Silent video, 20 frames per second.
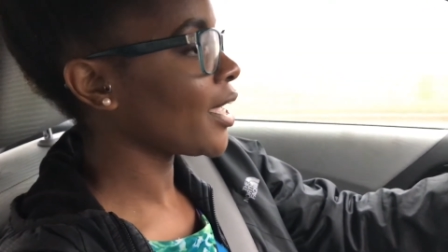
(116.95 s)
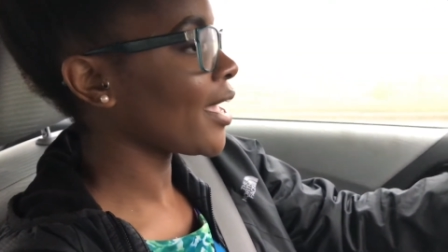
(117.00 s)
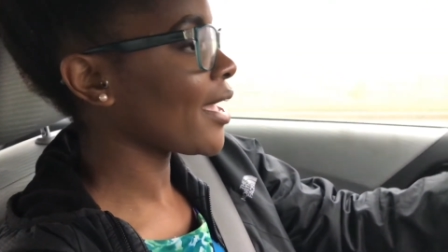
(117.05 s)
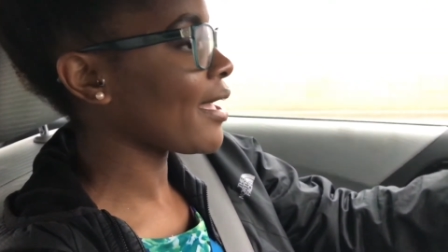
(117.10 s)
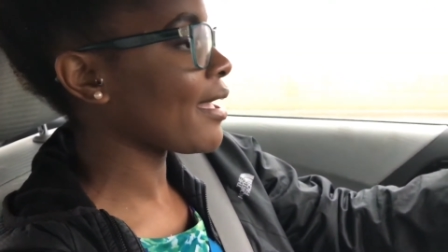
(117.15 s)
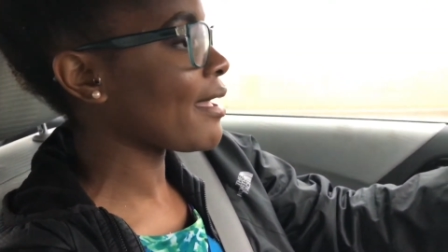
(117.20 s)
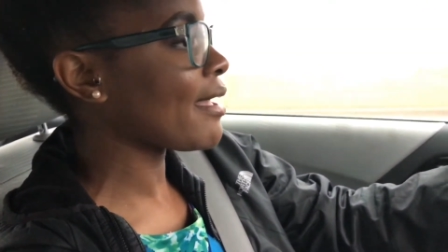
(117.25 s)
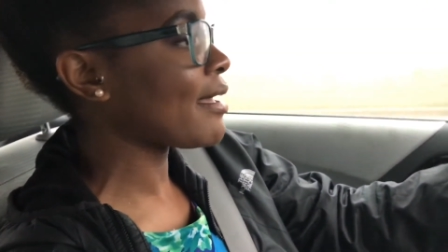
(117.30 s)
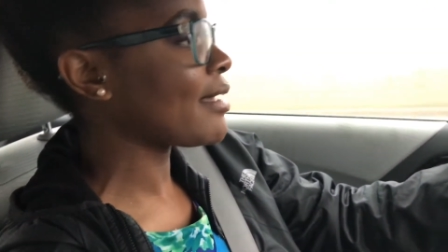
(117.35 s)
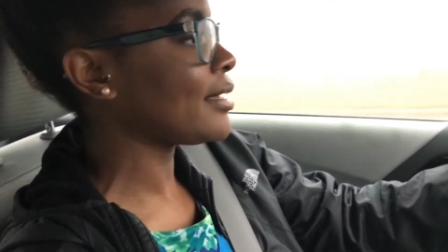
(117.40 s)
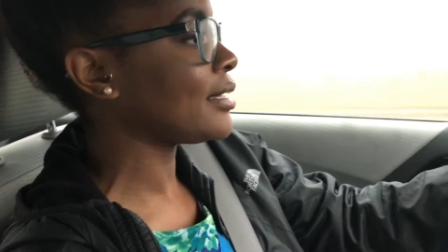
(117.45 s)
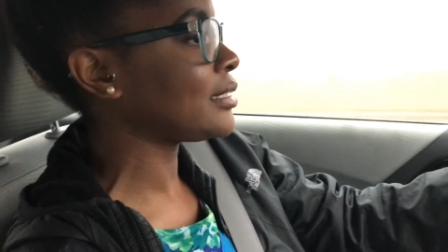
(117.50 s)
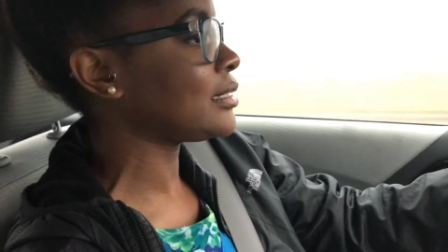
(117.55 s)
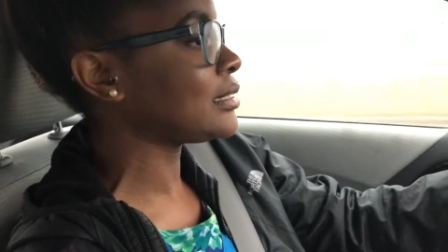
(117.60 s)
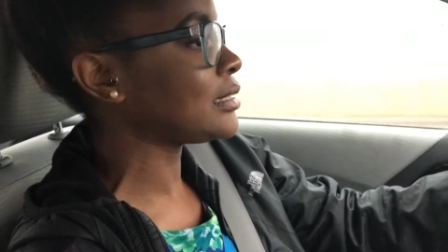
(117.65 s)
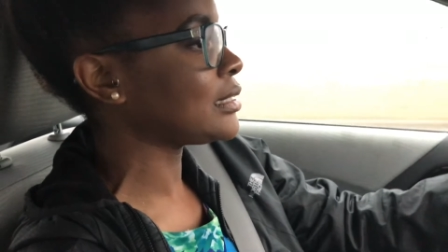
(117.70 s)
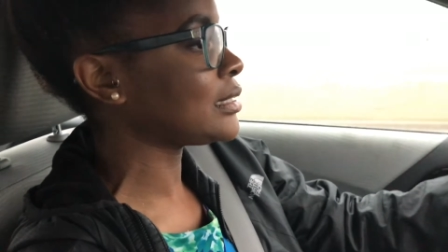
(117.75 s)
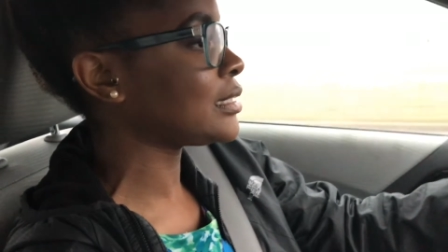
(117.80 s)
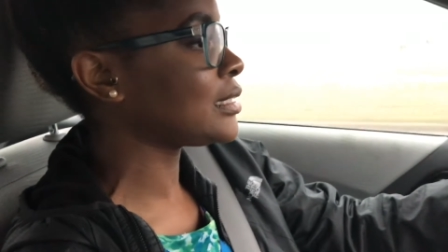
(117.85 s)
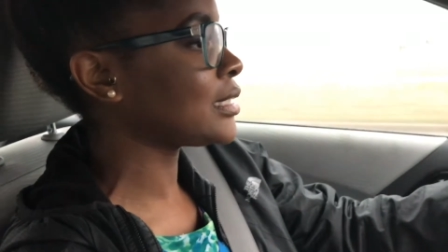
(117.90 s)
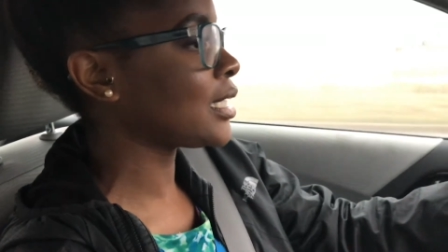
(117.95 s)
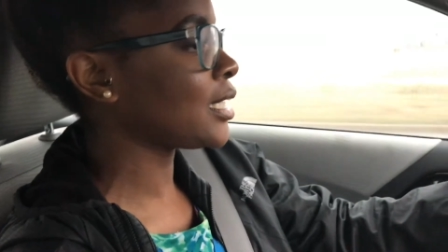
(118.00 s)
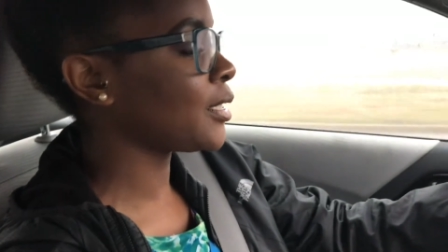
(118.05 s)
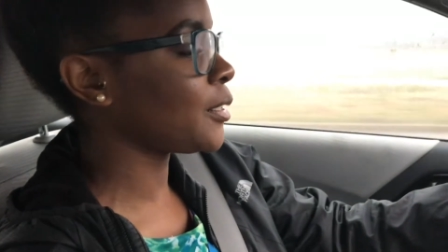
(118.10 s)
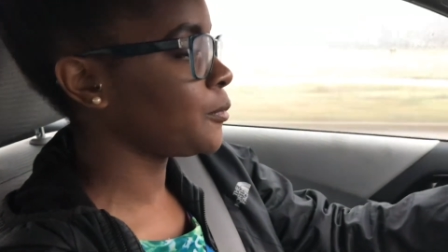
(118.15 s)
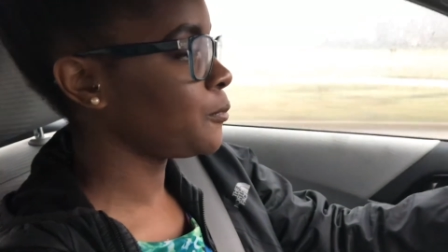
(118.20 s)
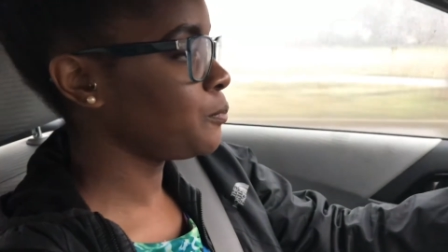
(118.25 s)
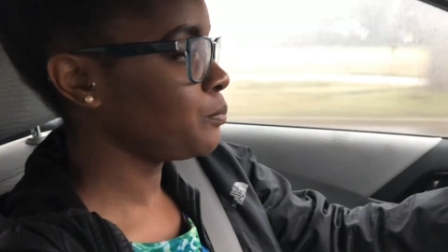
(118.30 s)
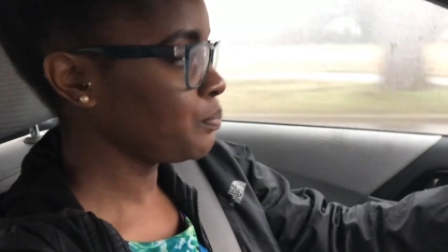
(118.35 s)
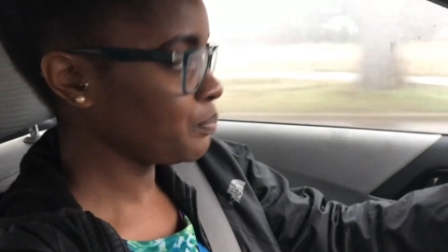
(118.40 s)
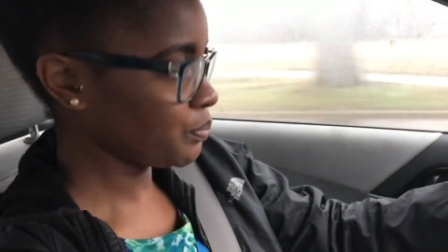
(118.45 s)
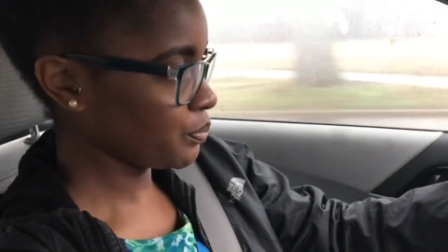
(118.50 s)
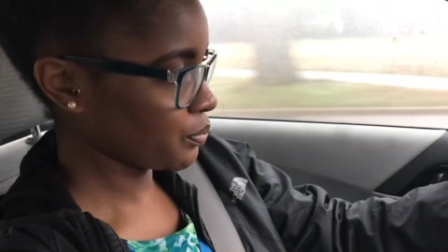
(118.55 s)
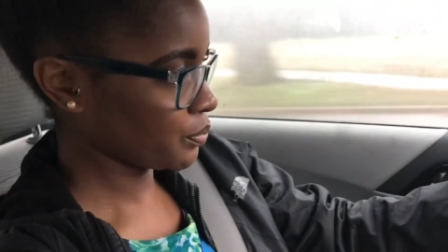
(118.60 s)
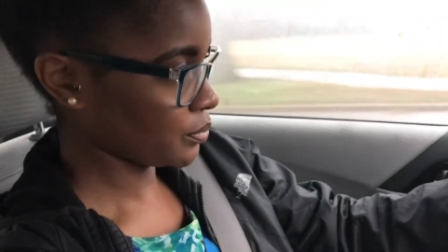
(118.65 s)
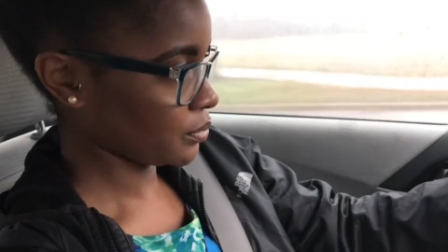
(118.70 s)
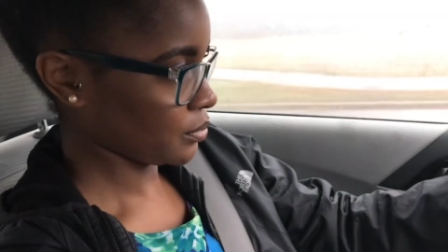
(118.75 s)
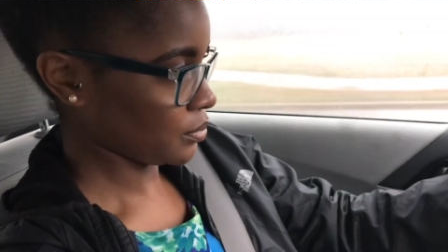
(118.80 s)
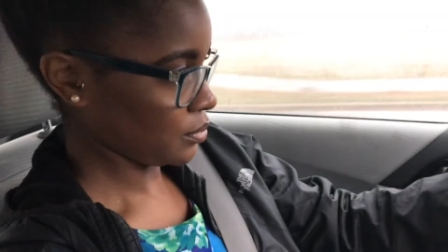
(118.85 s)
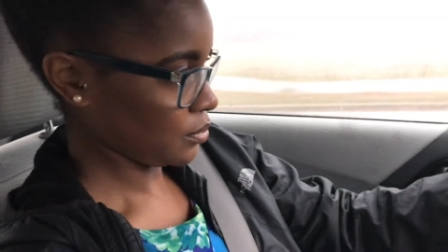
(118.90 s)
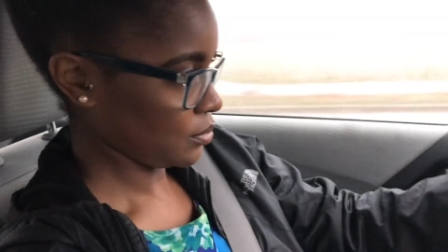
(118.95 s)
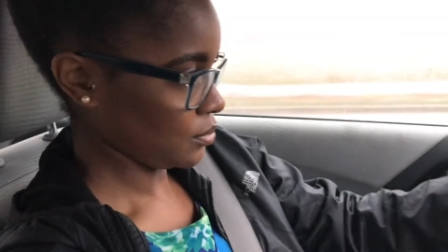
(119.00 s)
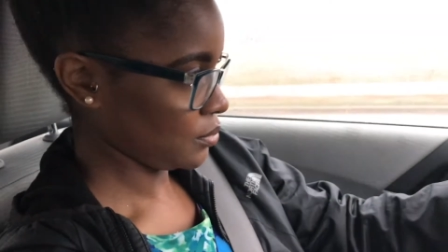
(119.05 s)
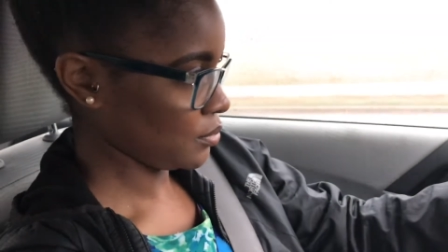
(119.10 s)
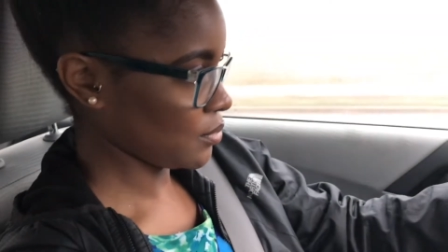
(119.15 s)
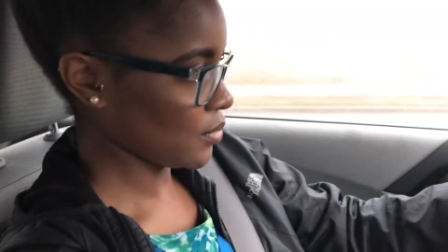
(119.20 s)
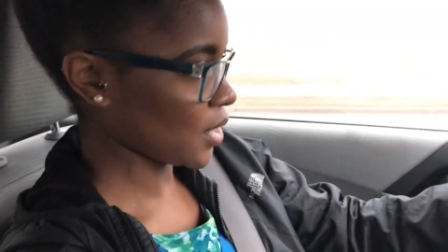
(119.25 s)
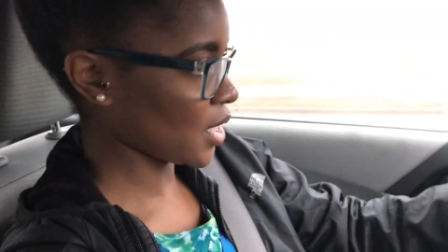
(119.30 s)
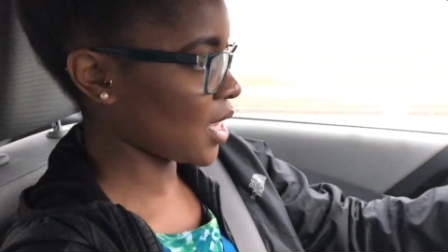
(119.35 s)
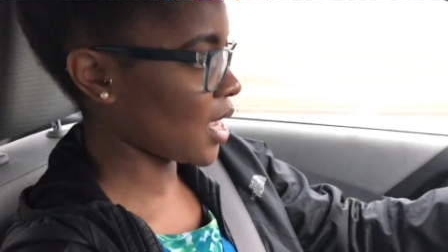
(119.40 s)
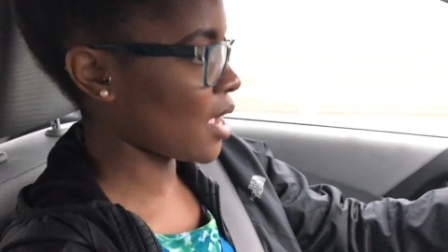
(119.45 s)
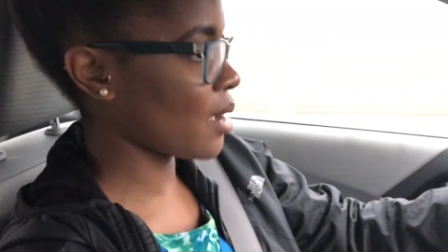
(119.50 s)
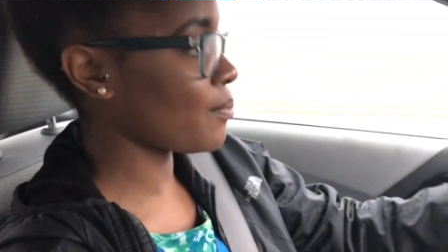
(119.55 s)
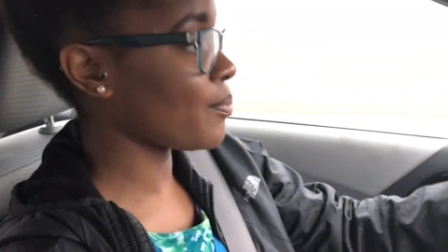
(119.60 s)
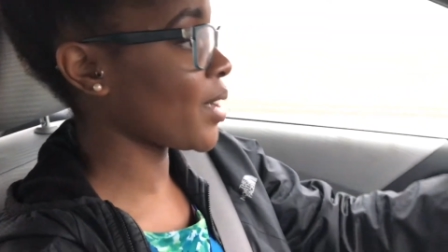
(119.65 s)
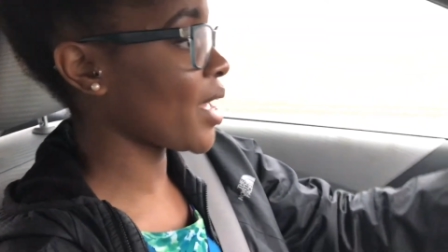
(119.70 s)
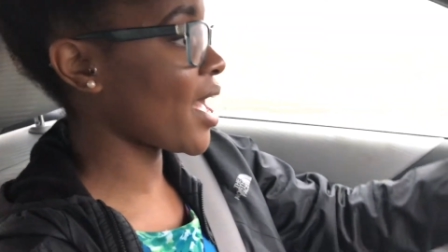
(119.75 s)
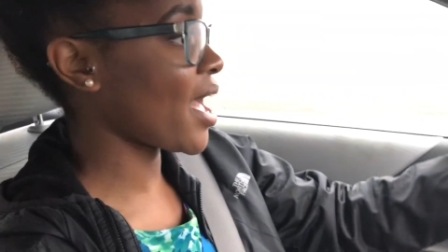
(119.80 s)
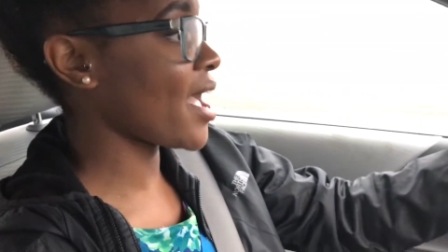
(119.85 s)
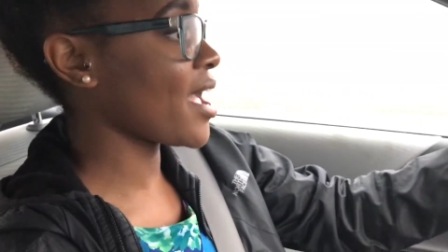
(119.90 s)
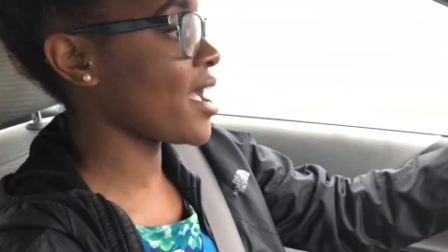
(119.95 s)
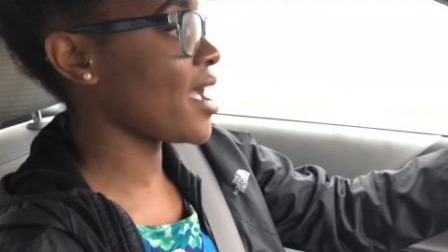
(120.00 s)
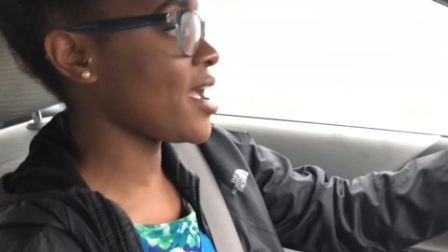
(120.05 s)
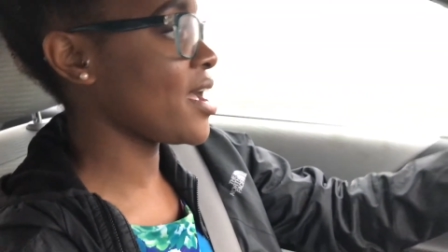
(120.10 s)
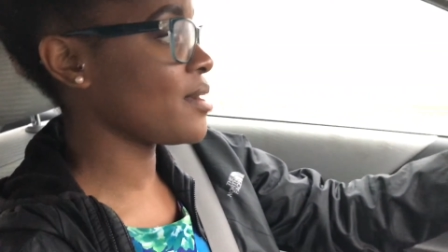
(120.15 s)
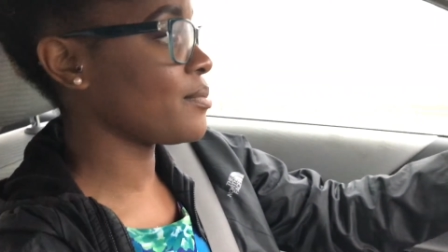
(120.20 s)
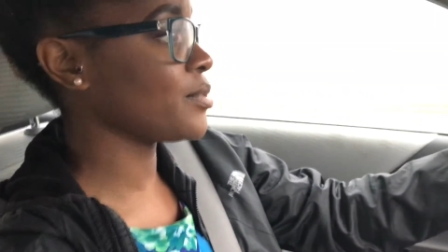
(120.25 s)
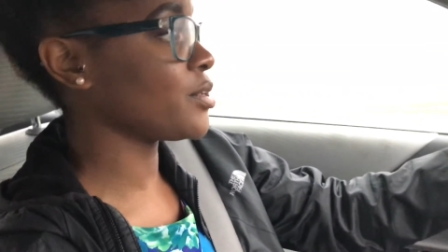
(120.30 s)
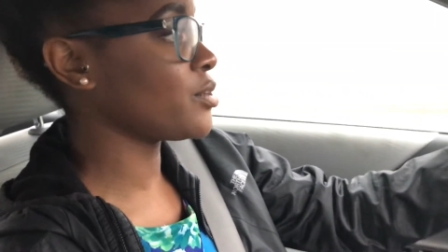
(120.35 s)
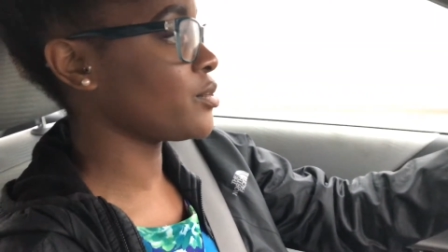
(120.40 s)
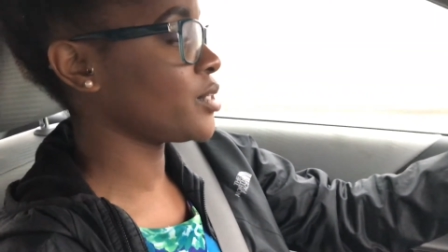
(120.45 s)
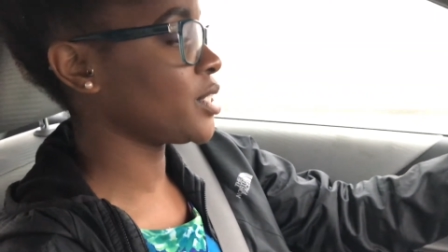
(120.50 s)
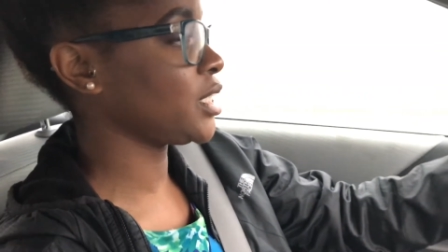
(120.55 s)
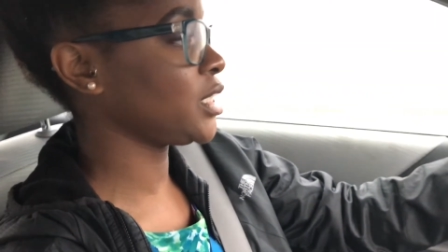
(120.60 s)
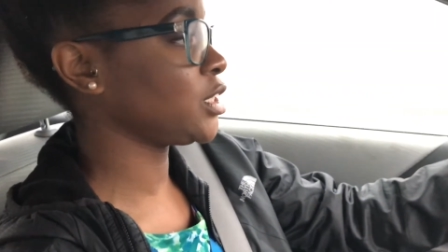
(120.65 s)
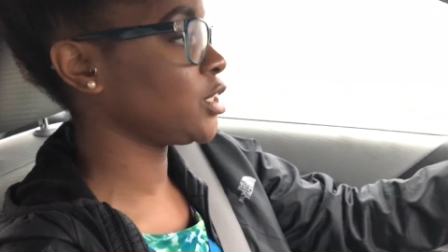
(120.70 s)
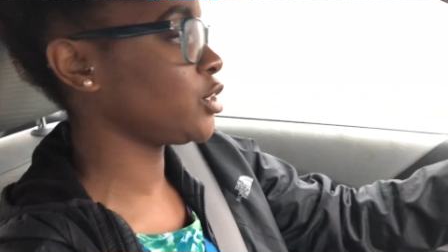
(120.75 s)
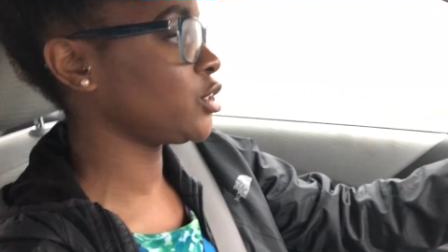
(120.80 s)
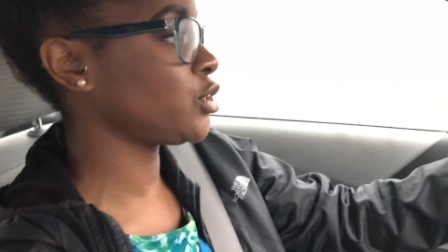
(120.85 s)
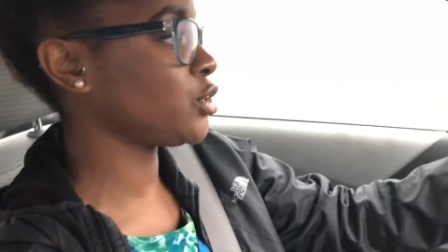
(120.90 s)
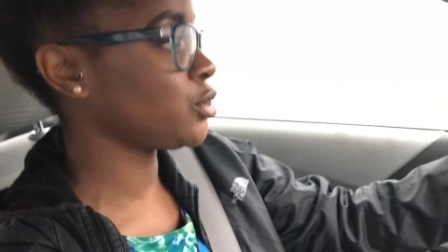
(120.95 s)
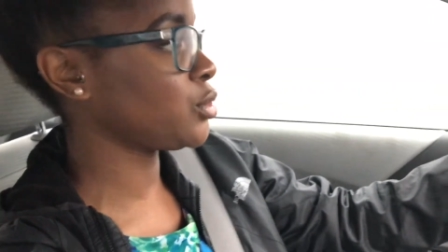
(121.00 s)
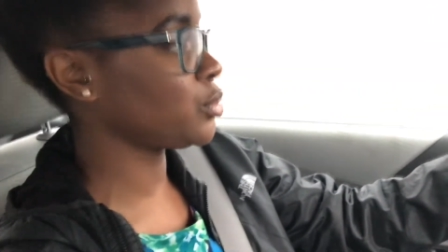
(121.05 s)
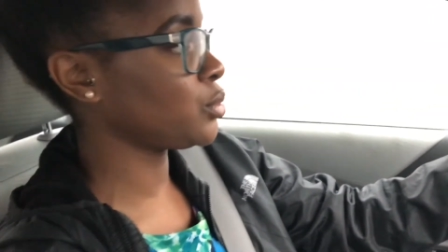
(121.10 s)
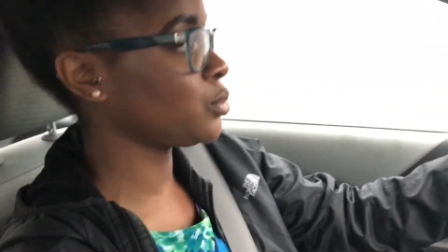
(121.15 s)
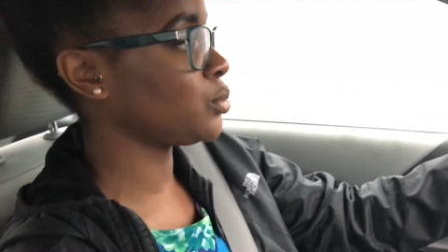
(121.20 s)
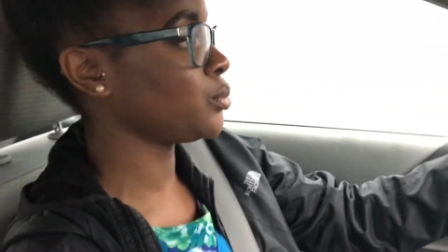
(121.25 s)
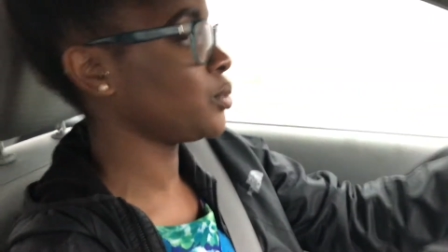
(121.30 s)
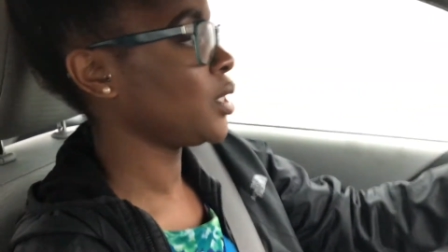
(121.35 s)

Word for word: And yeah, but I am going to